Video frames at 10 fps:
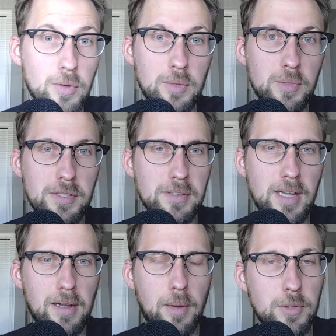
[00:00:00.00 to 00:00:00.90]
it was
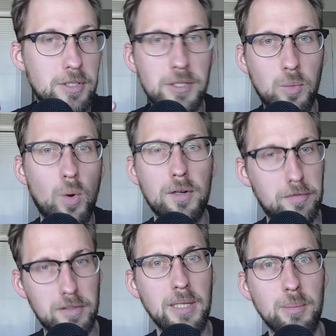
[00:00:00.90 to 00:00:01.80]
such a
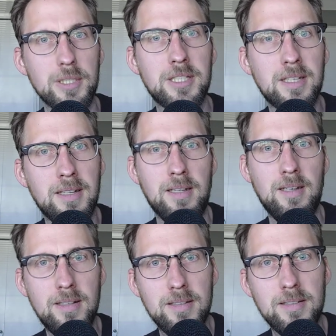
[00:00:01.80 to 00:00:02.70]
wonderful image.
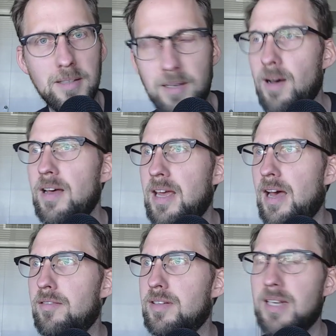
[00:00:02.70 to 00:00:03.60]
The guy
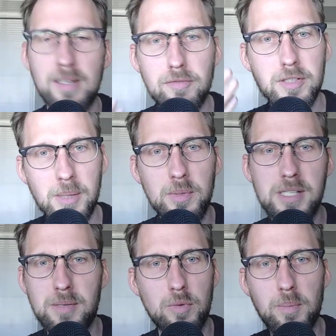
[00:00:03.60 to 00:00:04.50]
having it, for some
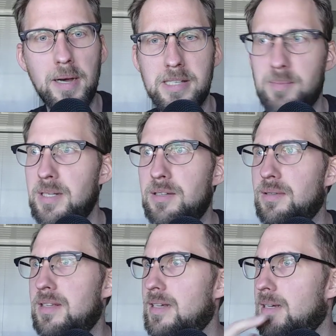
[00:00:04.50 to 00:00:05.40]
reason, it reminds me to
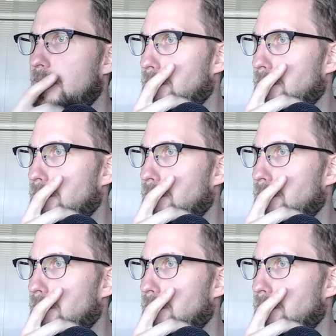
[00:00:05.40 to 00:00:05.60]
the